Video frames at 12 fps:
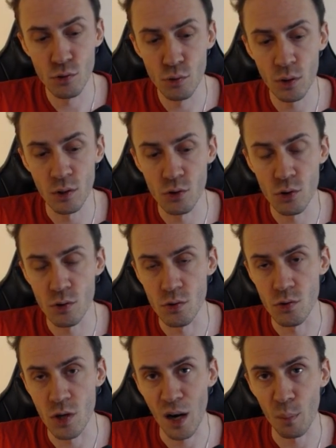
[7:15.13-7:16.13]
you can just
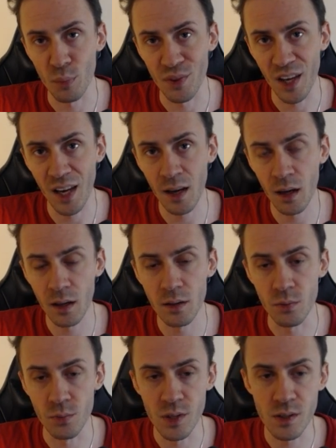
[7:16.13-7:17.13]
jump there
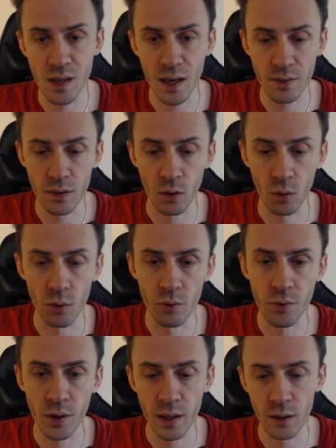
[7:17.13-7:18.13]
and reset the whole
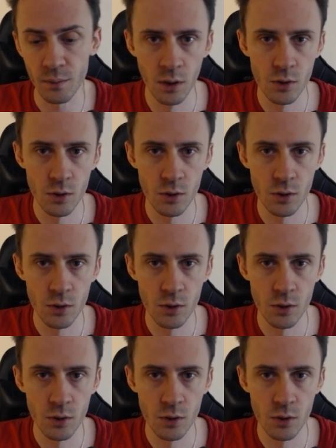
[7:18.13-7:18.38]
thing.